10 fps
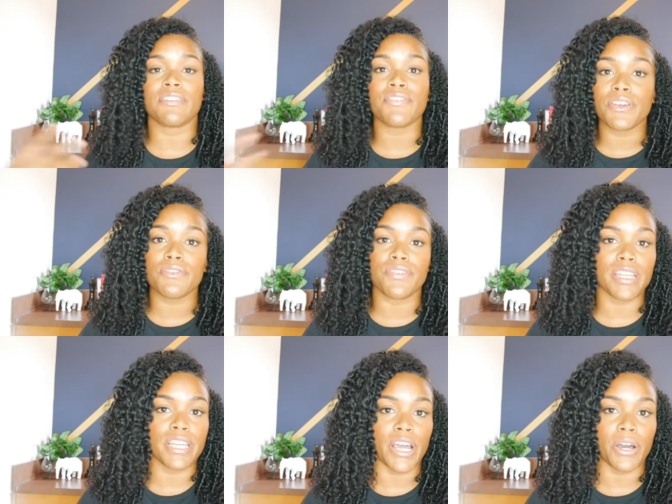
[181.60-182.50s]
few
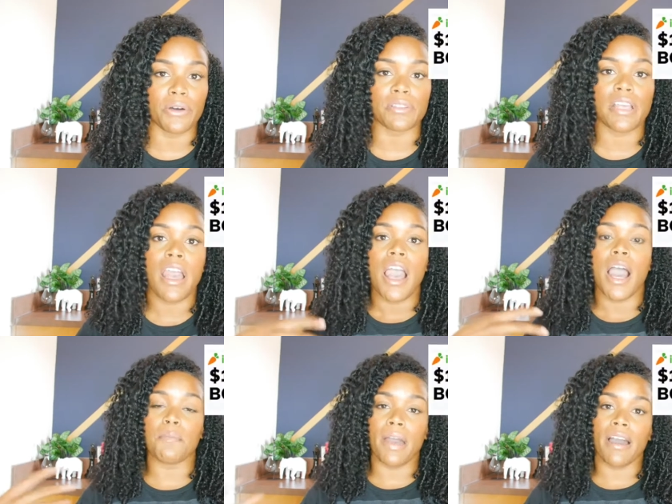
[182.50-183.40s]
videos
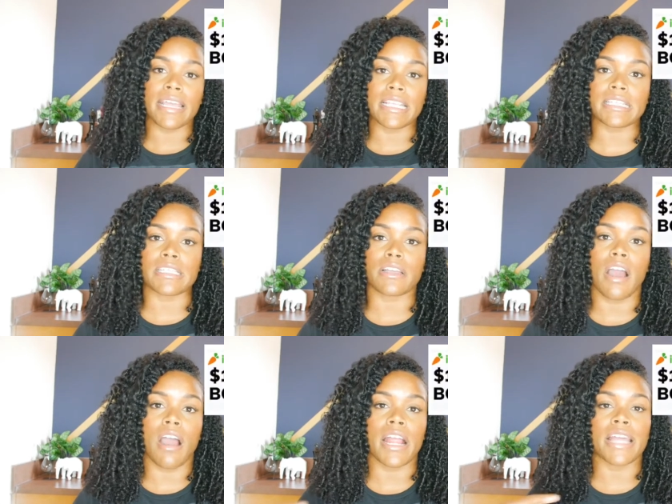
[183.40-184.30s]
about
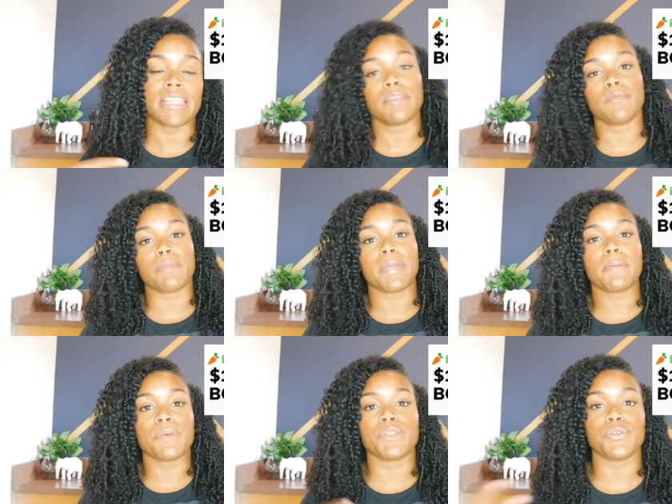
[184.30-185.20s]
Instacart and then when
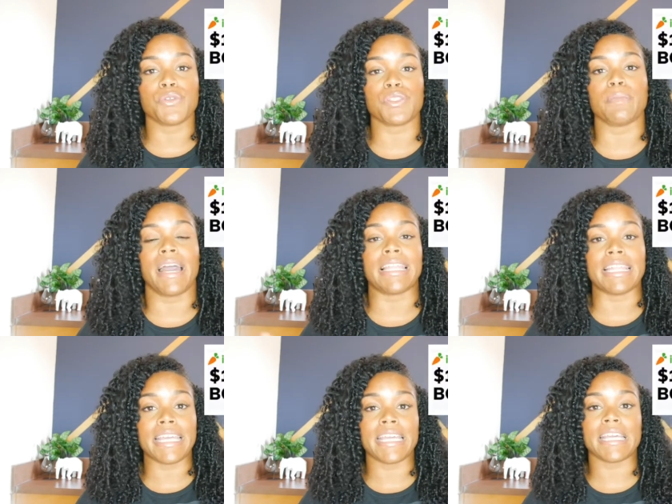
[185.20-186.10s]
people use my
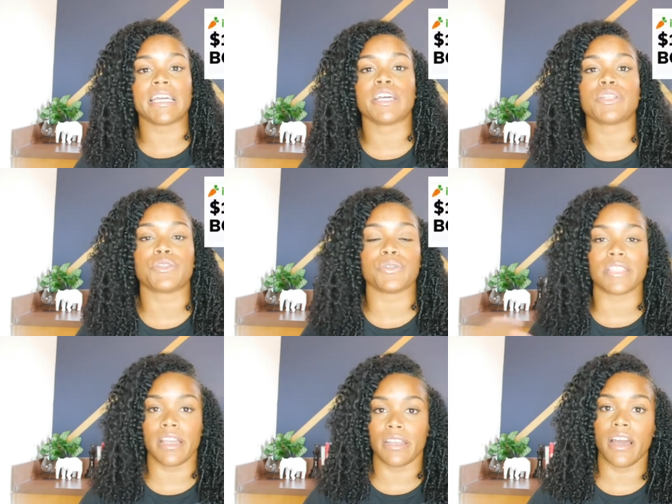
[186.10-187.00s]
link to
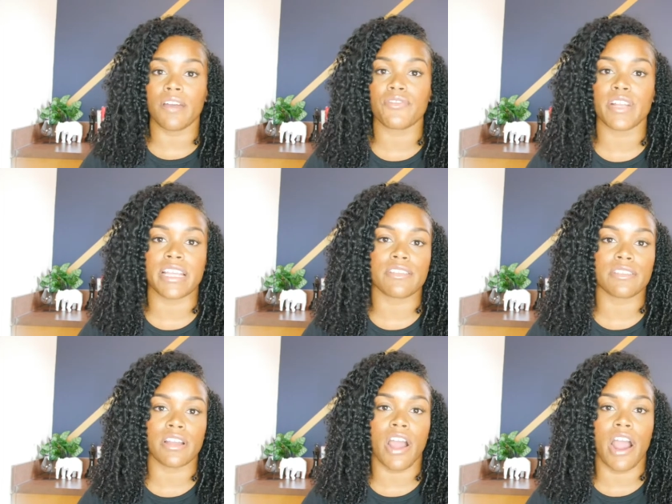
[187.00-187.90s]
sign up for
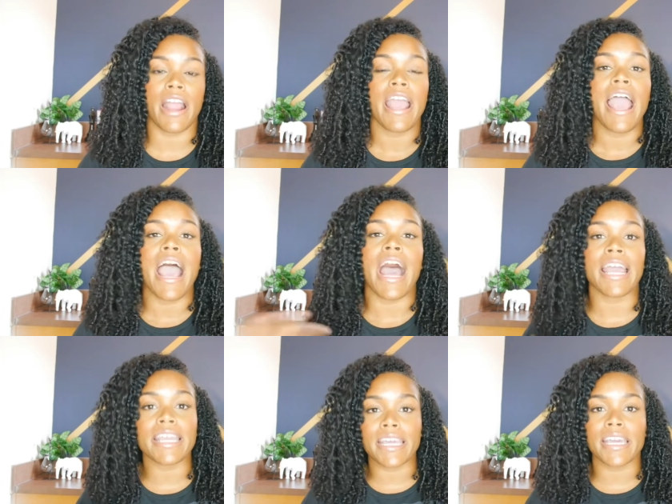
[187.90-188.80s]
Instacart
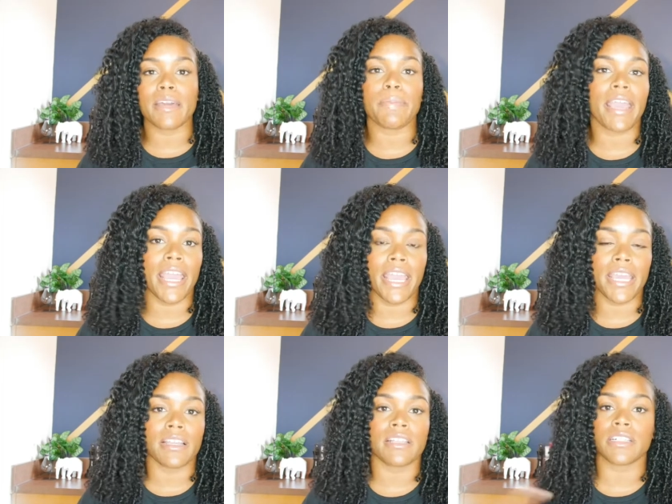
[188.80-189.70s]
I get
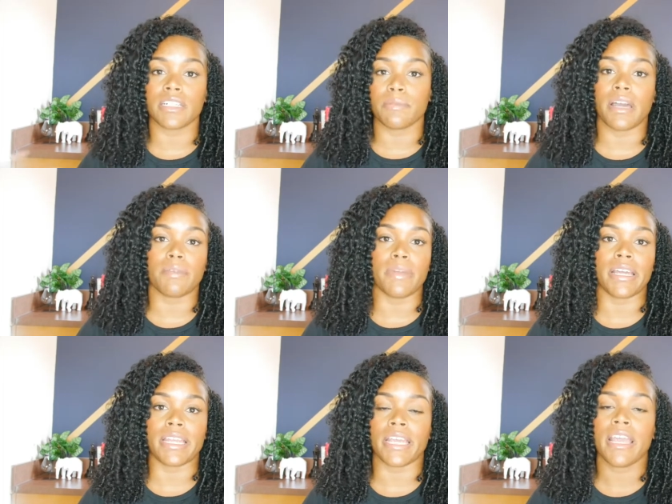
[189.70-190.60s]
paid a certain amount of
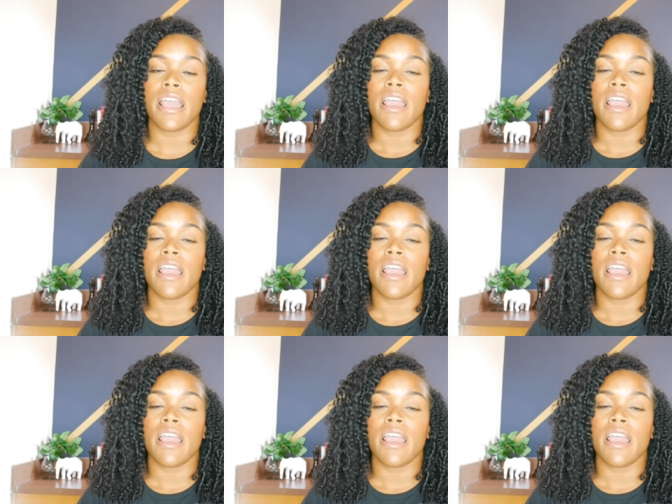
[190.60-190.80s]
money